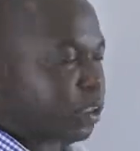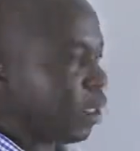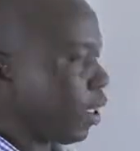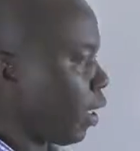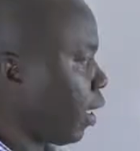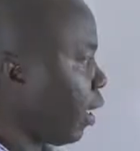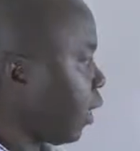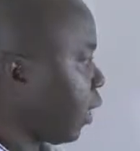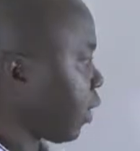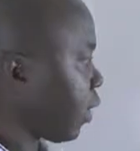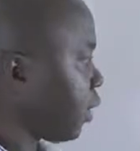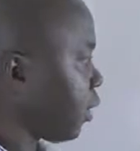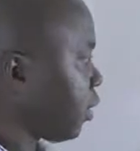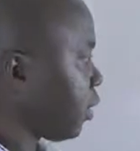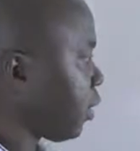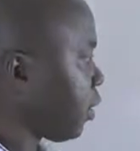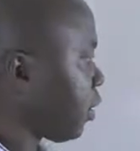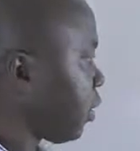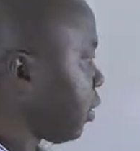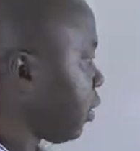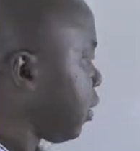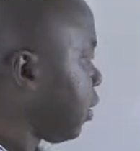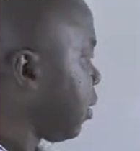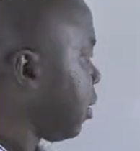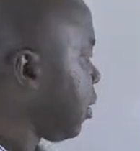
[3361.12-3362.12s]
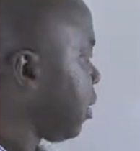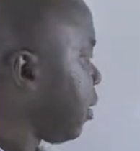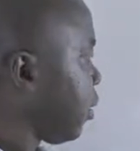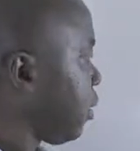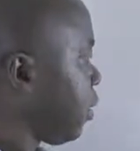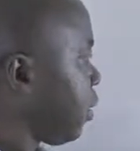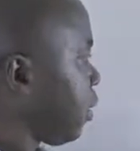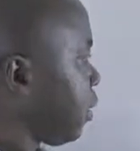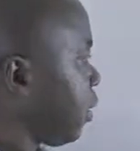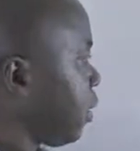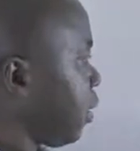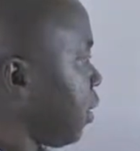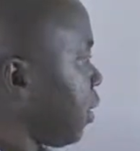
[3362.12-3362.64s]
the eggs.
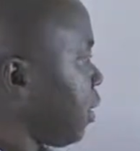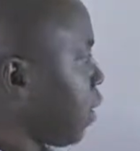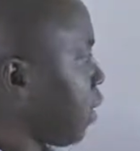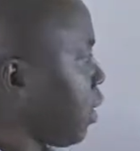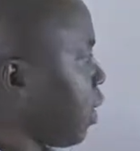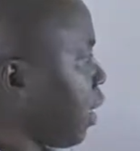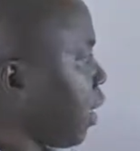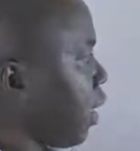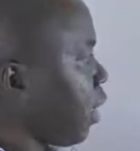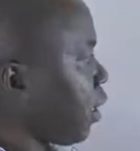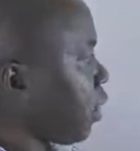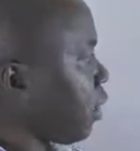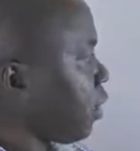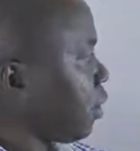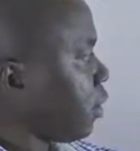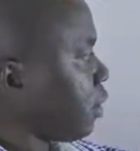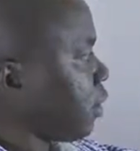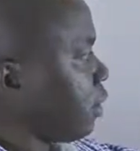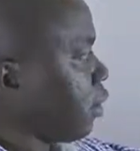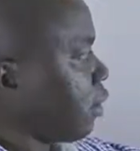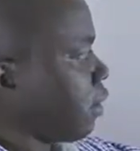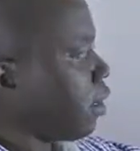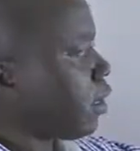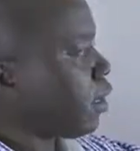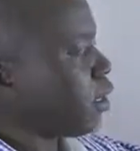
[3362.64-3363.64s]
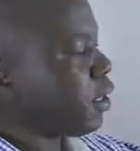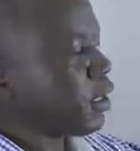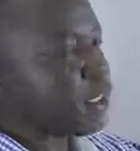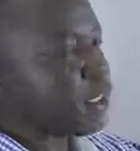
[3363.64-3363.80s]
The eggs in the